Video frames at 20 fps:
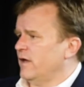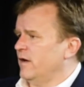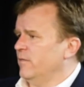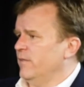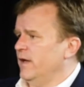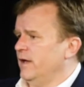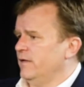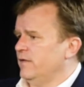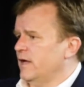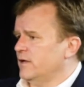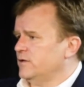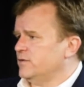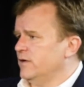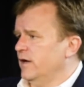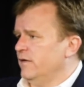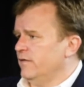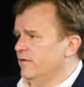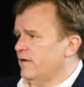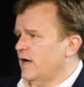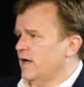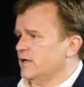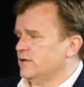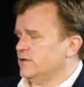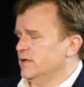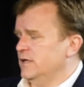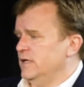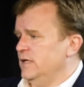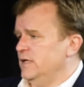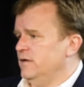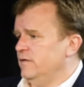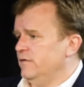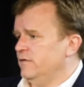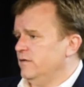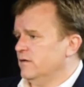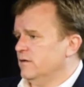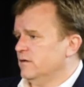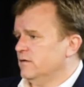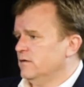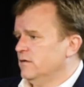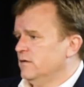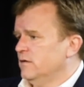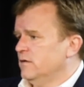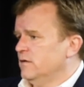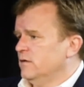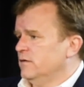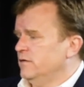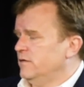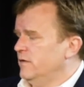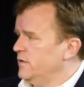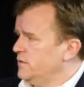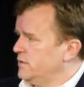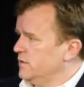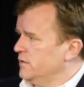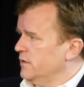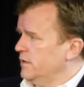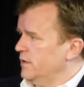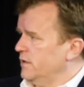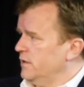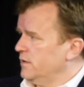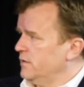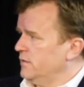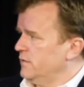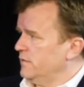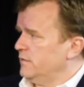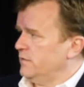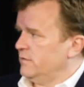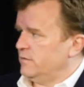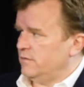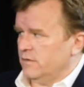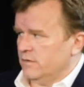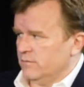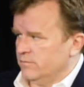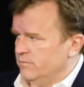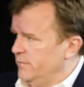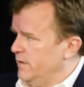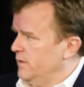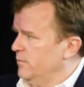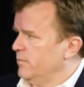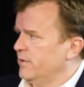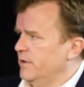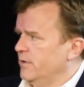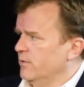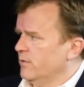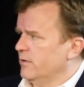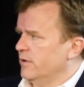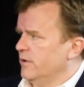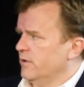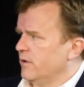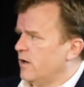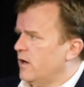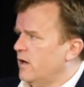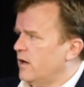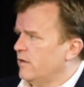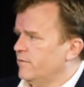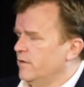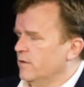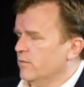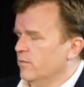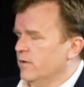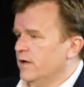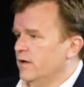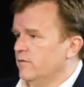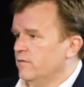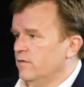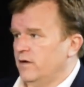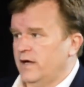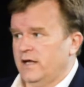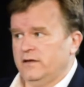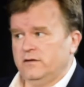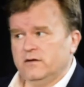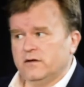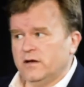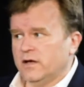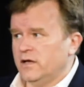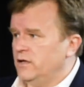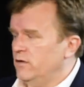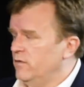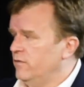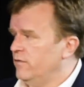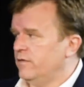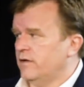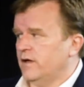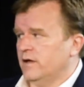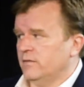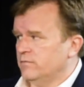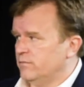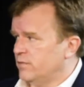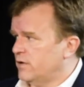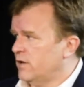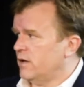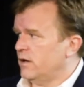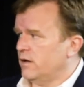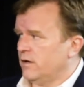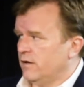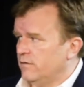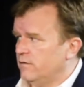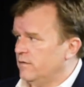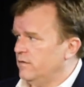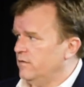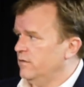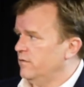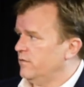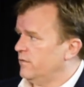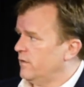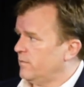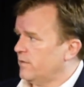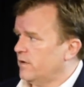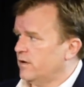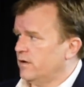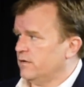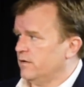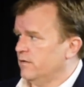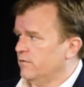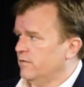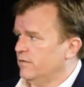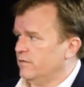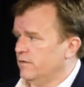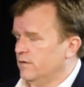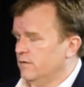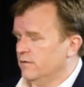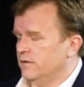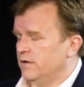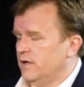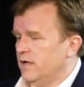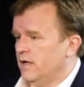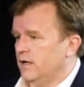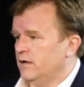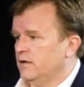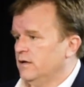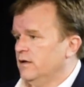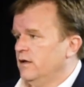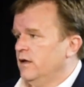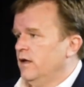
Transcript: got to make that transaction easier digitally to pre-order your coffee or whatever, and you're going to use that product, continue to use that product every single day.